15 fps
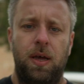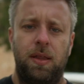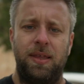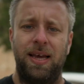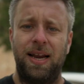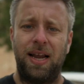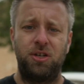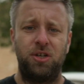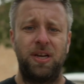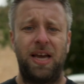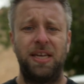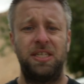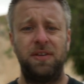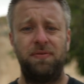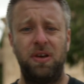The electric
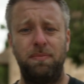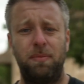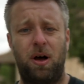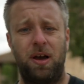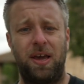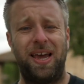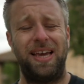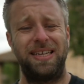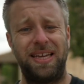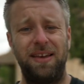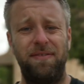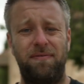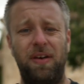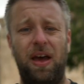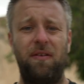SUV market is a
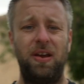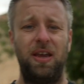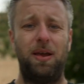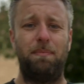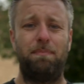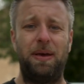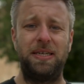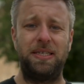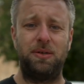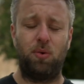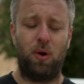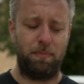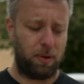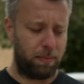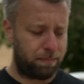very busy
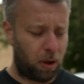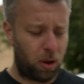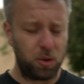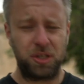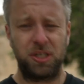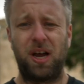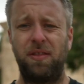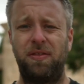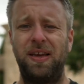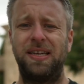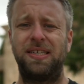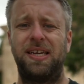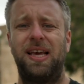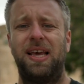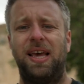one, but Polestar
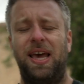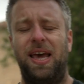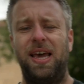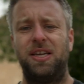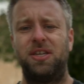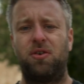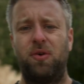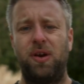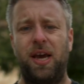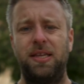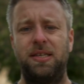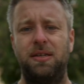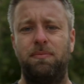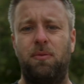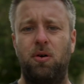thinks it has
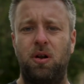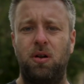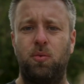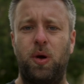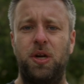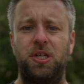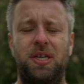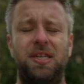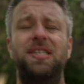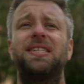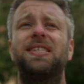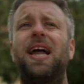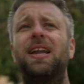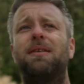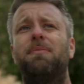created a model which can
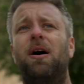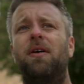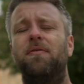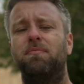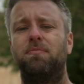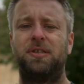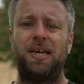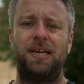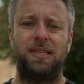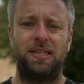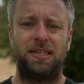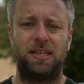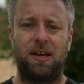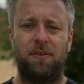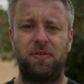stand above and present
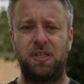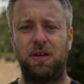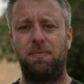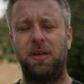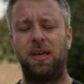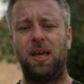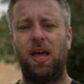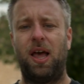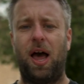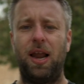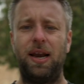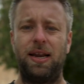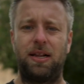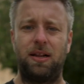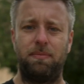itself as something a
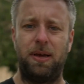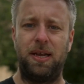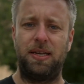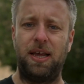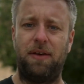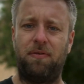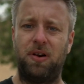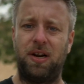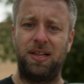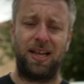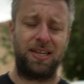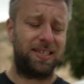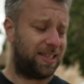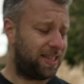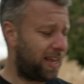little bit different, and
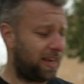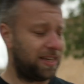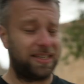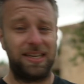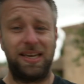that's this.